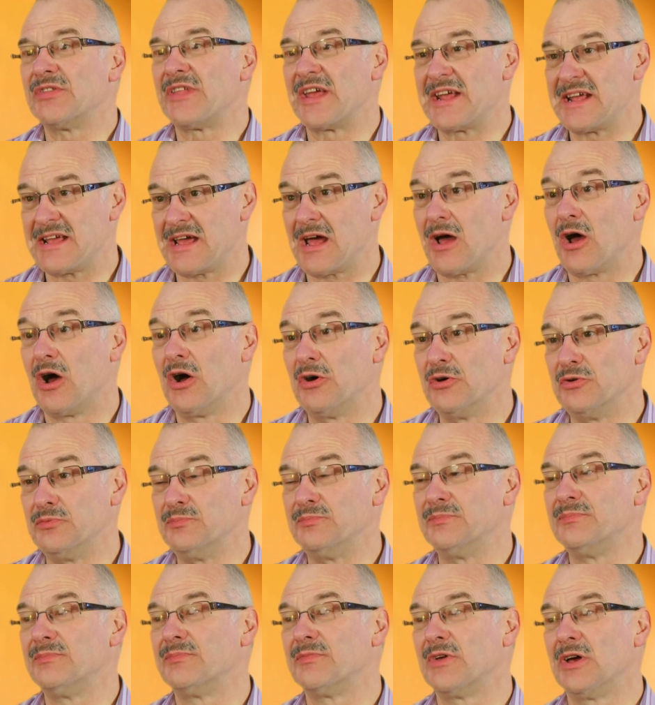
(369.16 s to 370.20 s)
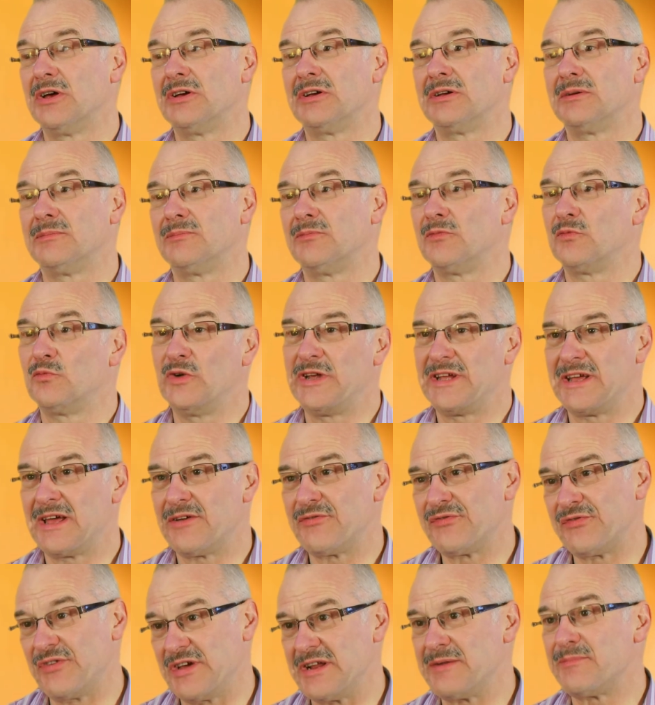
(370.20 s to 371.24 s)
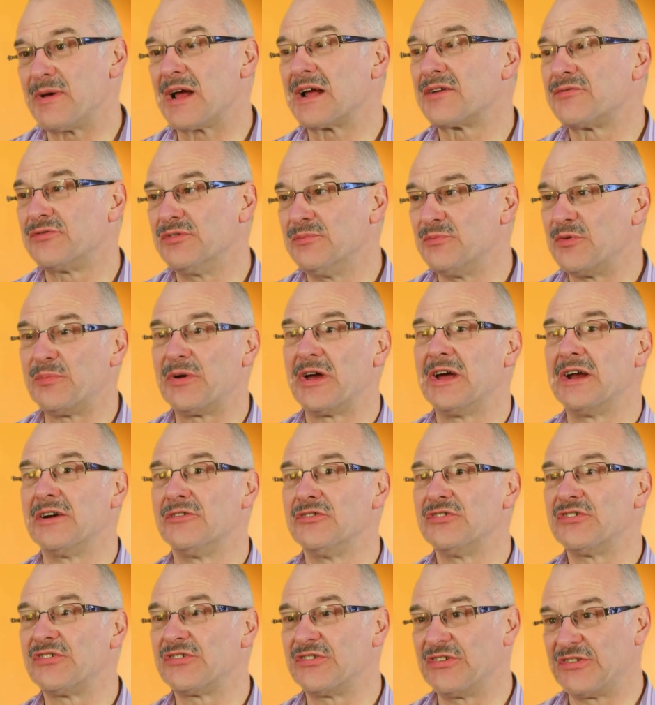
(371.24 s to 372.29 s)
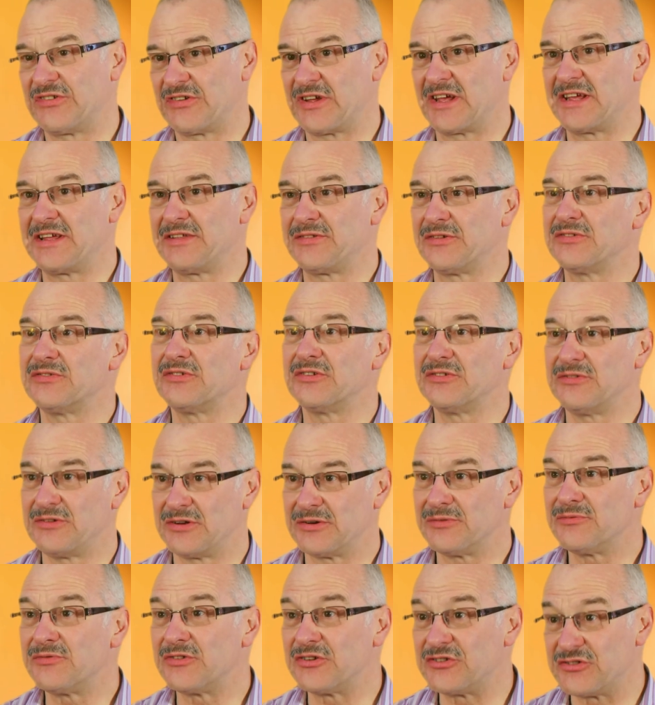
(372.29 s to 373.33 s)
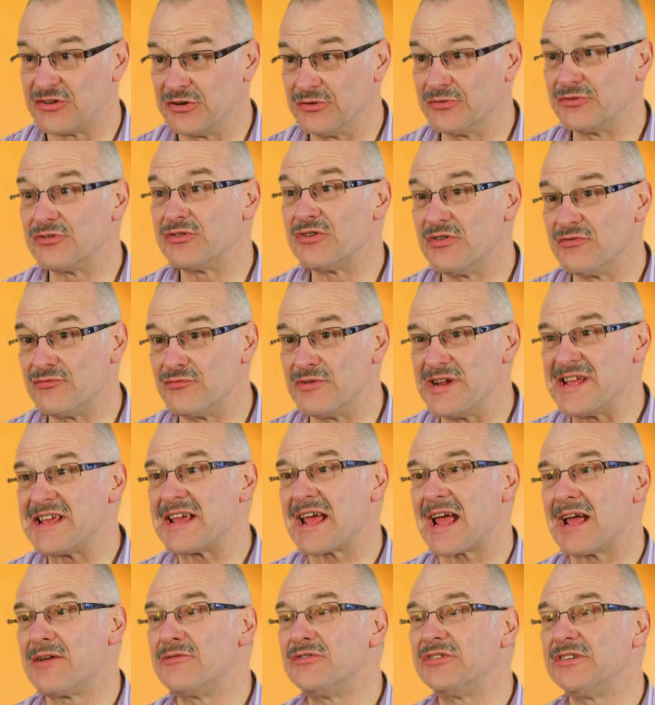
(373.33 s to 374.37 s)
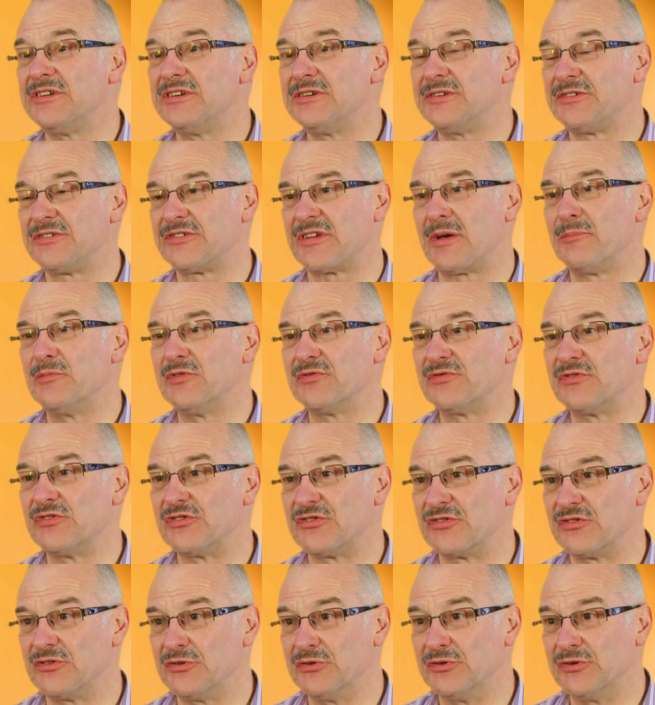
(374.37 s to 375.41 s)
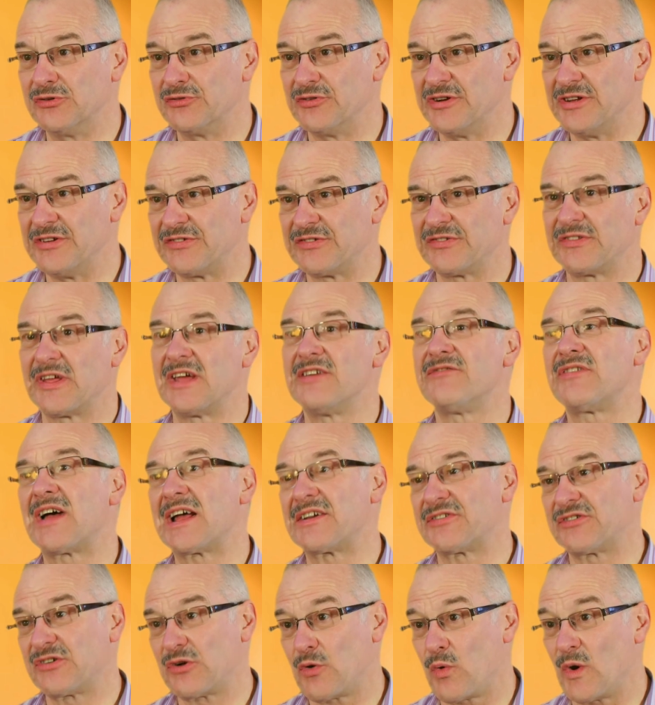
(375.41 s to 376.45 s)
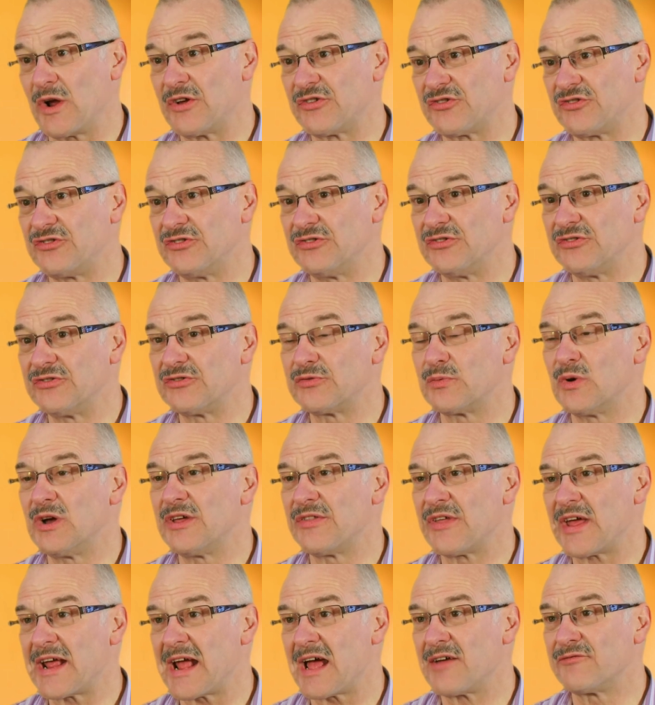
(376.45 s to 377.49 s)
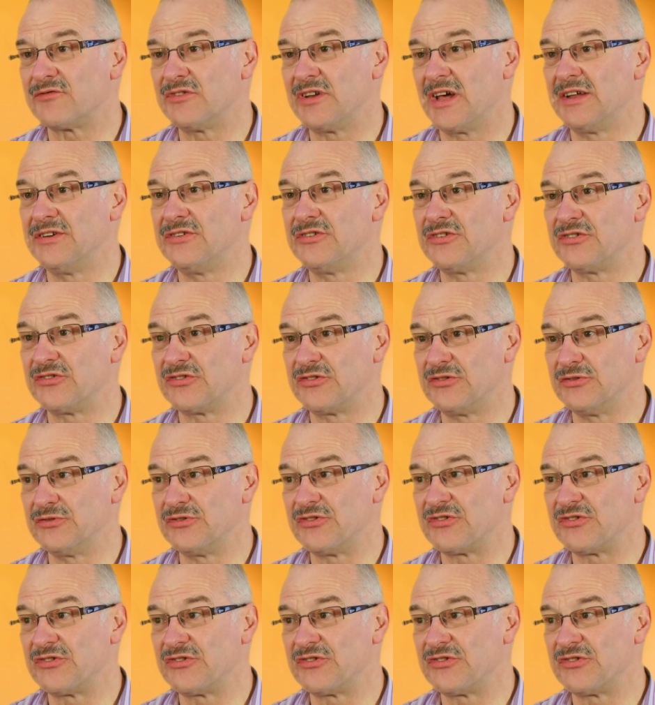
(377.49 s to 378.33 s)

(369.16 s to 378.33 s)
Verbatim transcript: they get home um, we get feedback from the parents to say that, you know, the children have recounted some of the stories, they've asked questions where they haven't understood